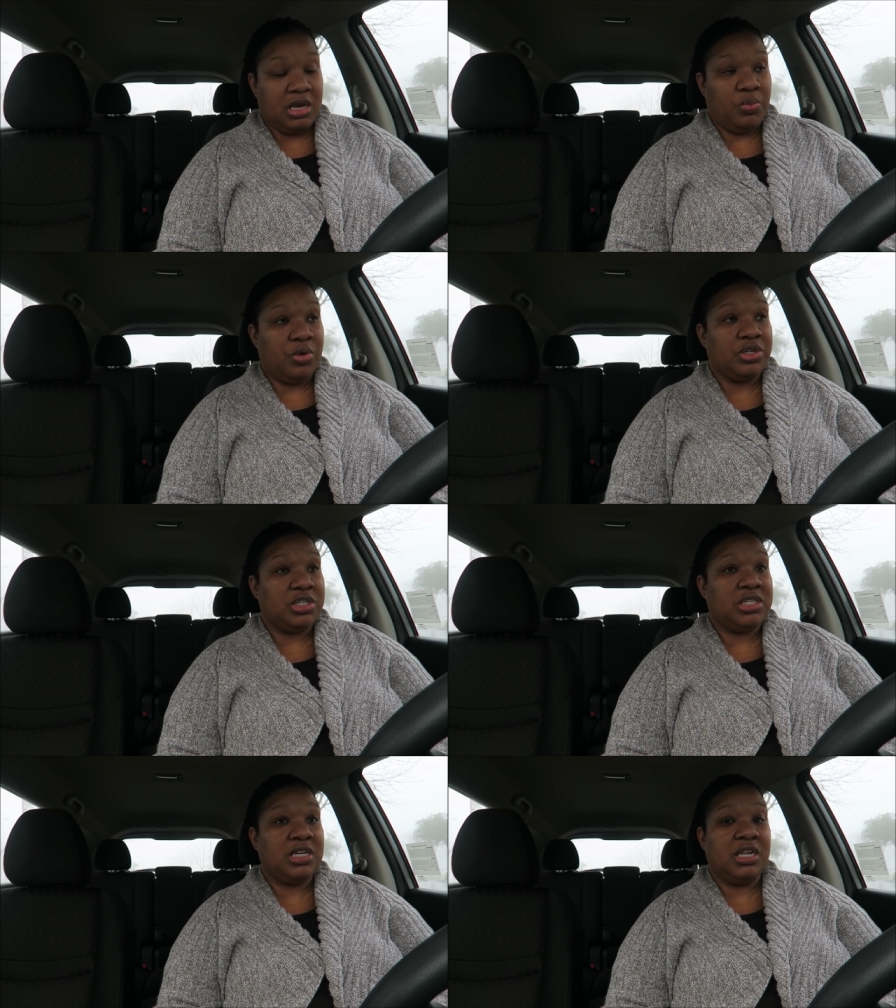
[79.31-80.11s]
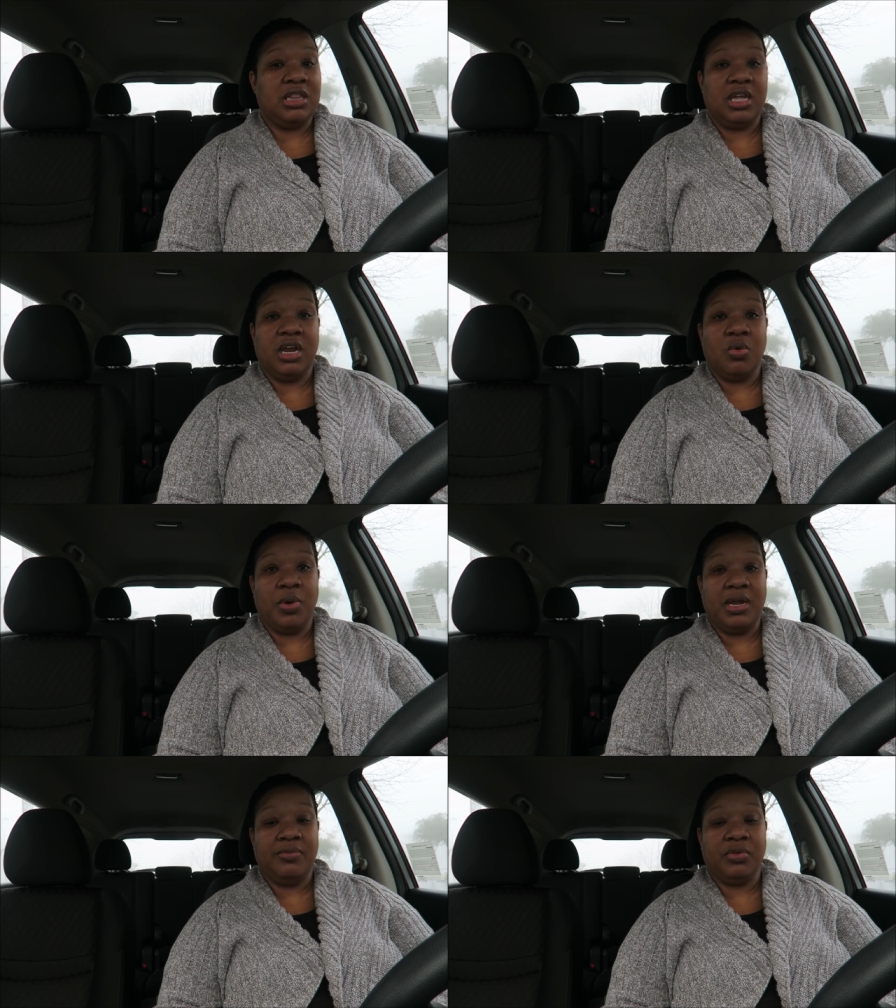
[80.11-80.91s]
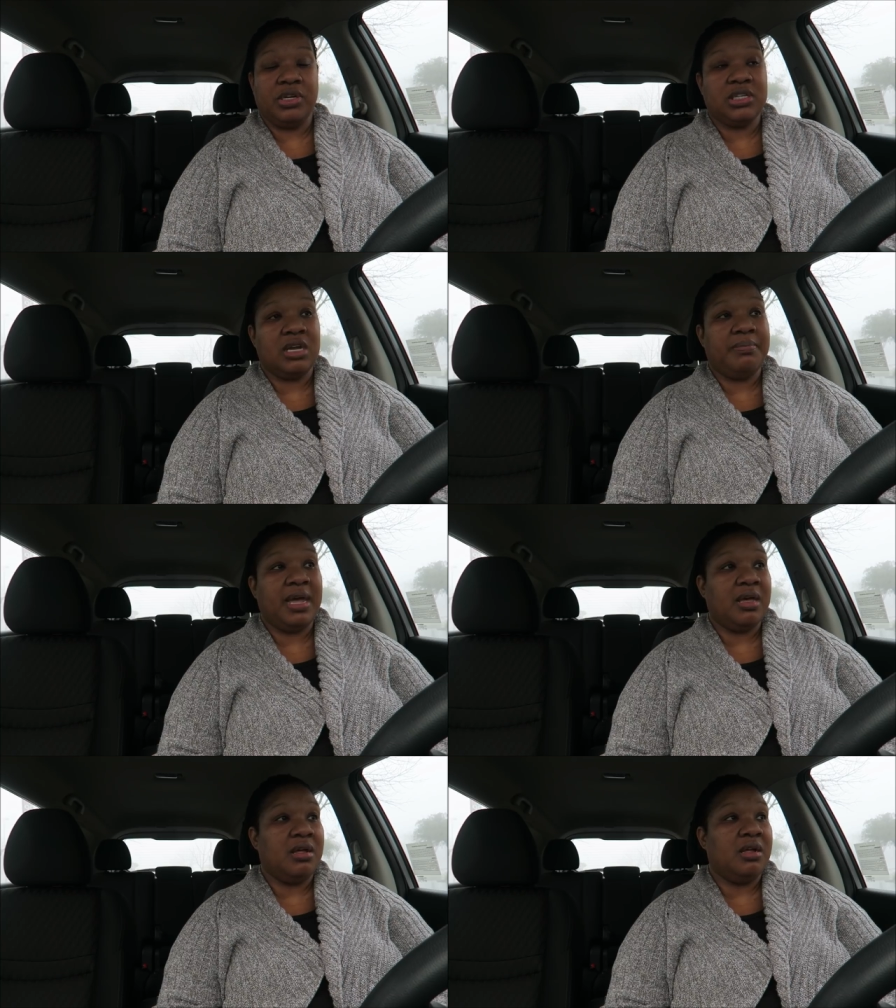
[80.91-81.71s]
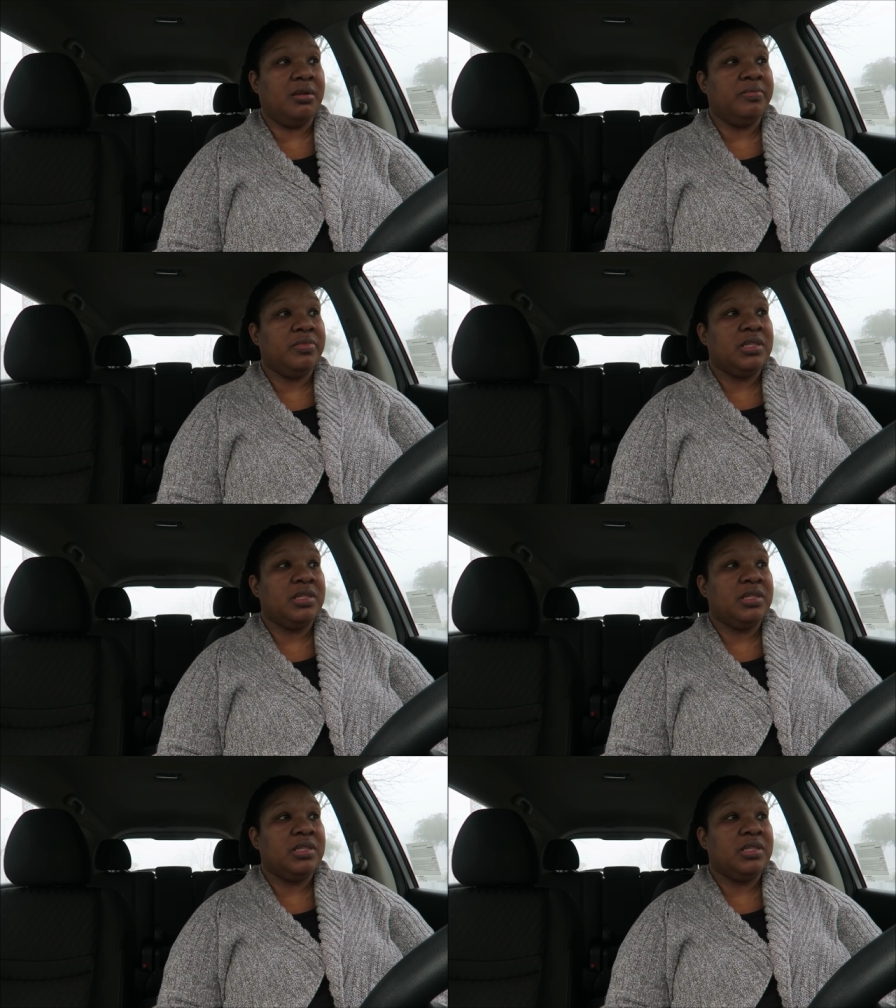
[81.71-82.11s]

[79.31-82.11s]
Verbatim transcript: And we're just sitting there waiting for it to come back on.